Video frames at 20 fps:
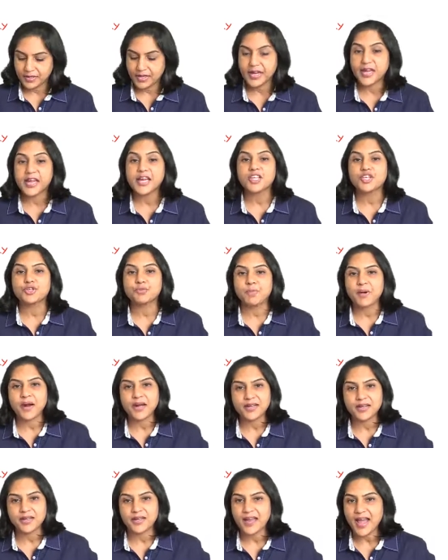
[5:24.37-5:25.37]
Each
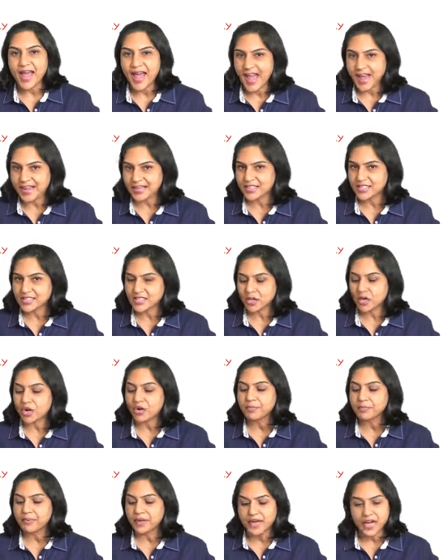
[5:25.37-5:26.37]
partner acts
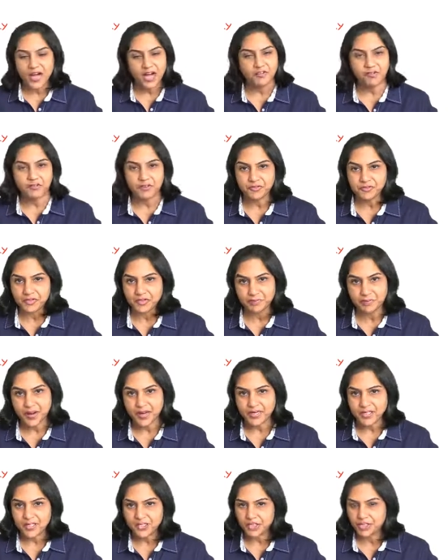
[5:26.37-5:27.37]
on behalf of the
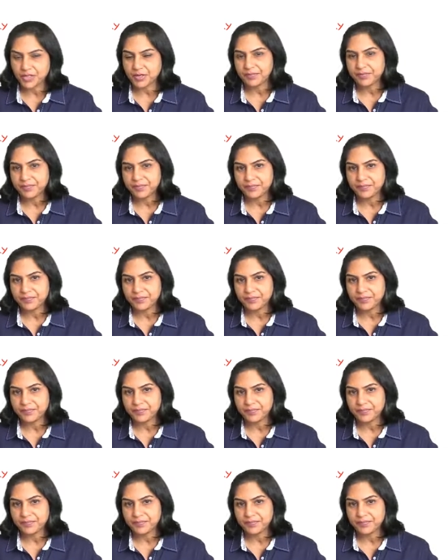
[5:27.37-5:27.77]
partnership.